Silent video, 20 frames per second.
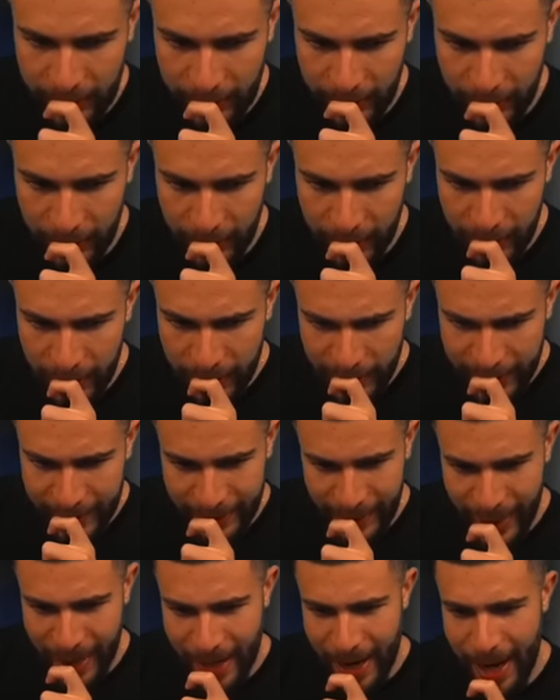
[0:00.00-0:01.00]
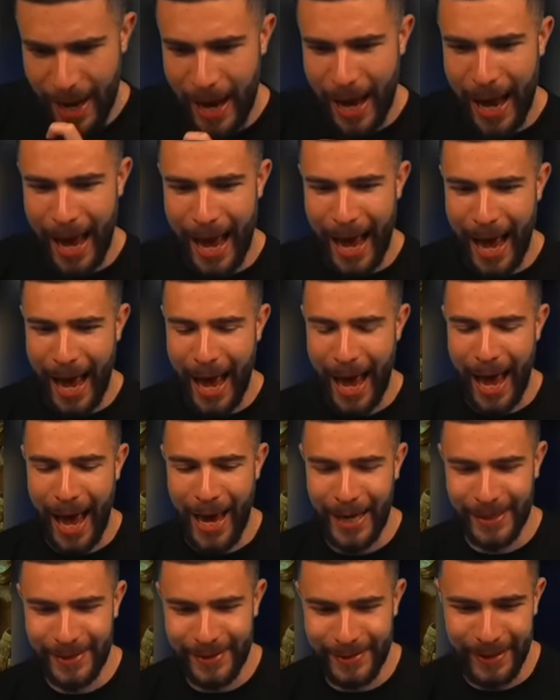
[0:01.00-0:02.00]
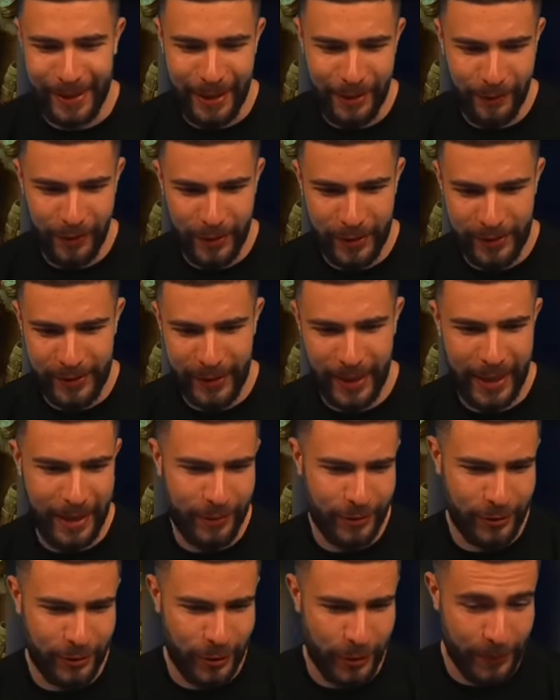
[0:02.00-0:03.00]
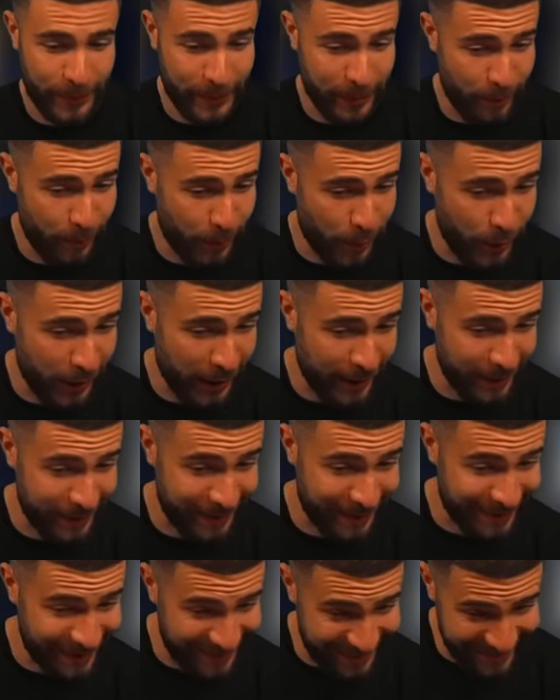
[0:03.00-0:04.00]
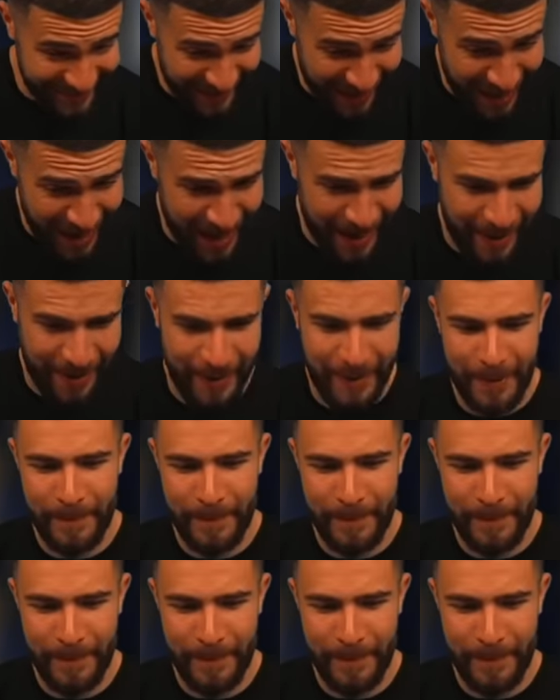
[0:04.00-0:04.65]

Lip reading: Key? Nice. See, if this guy was top symbol, that is insane.